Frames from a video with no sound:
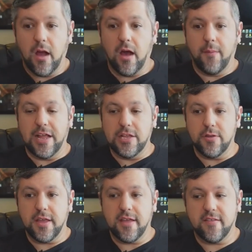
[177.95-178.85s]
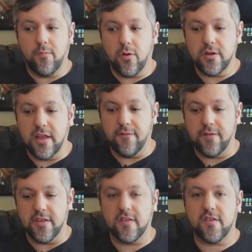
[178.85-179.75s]
But I do think it's important,
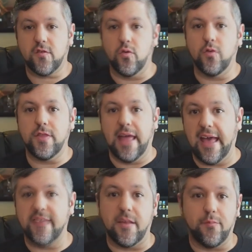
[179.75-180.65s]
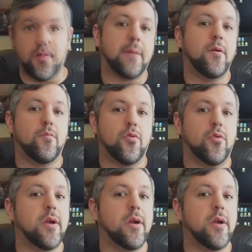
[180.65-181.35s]
if it is a school that has a black belt